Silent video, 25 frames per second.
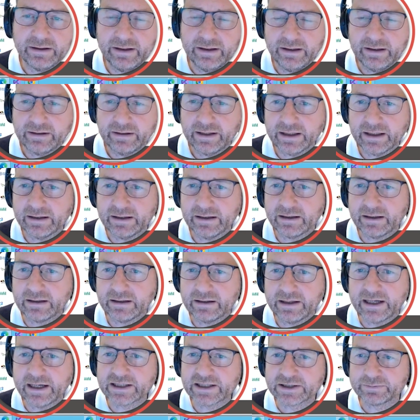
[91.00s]
the
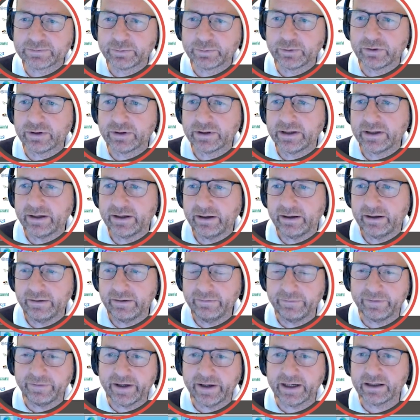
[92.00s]
technical dashboard.
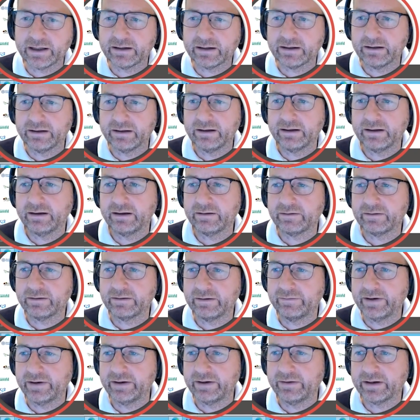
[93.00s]
In fact, it's
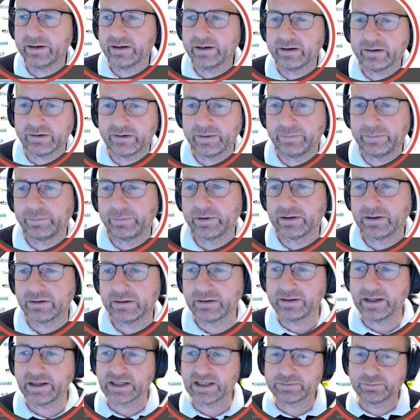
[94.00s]
a very
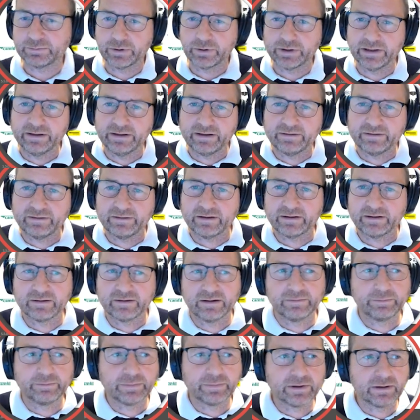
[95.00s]
crippled dashboard in this
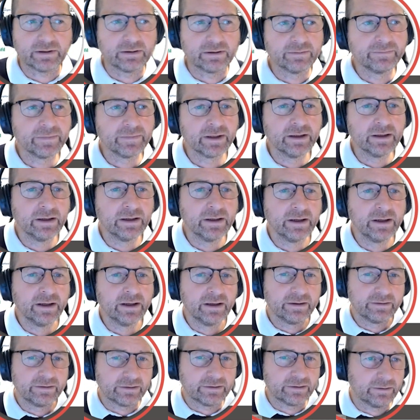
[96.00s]
example.
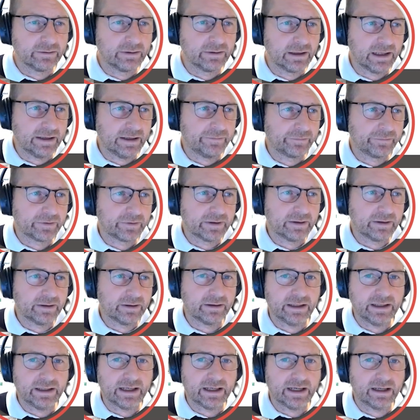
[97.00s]
So to the left,
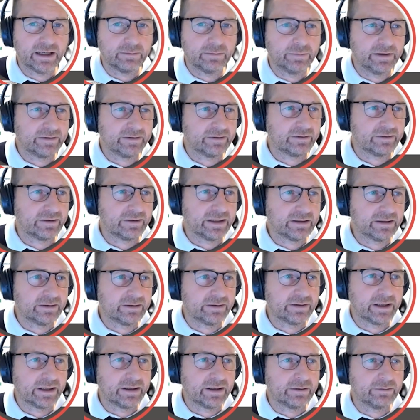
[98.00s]
the
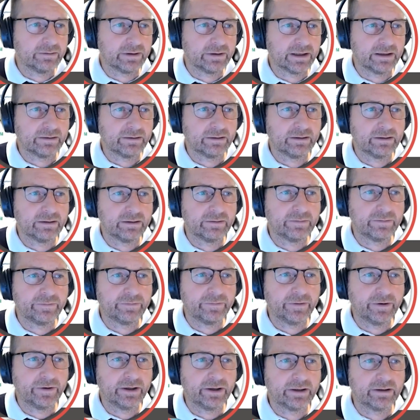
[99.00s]
administrator now can
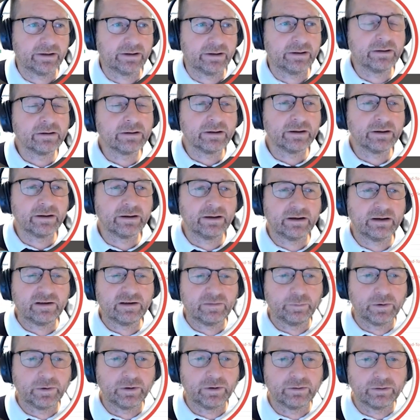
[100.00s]
further
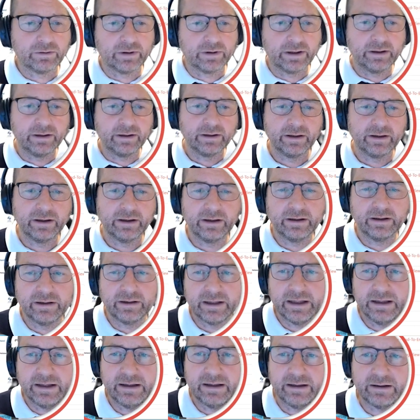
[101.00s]
explore
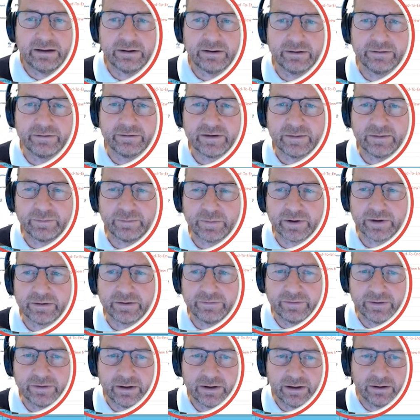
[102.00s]
the concept
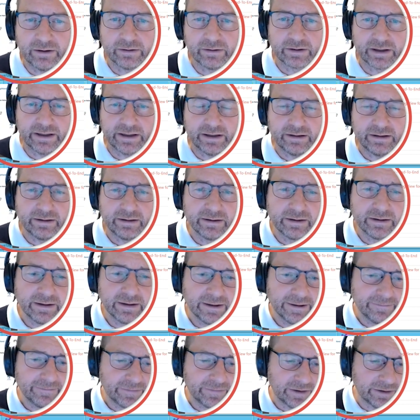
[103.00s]
of logging.
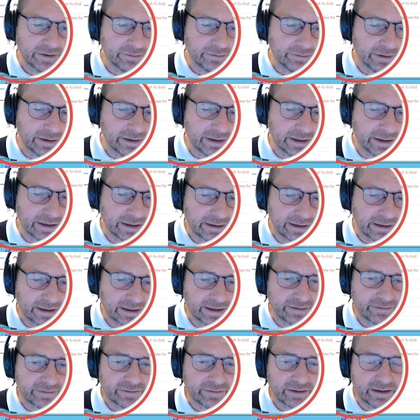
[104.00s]
Nodinite
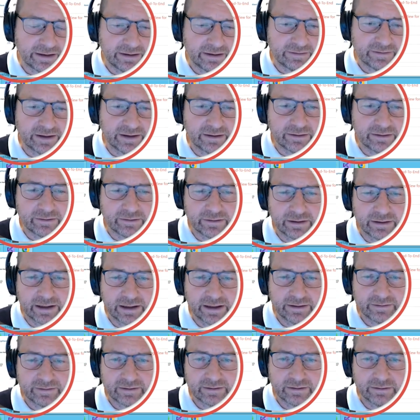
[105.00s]
has a
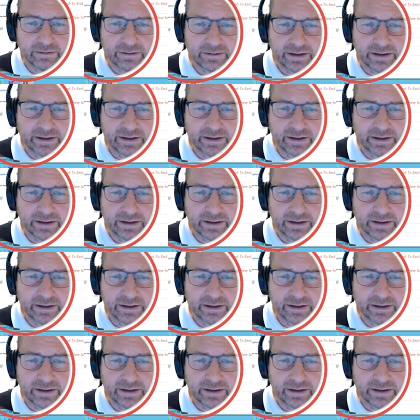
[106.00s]
centralized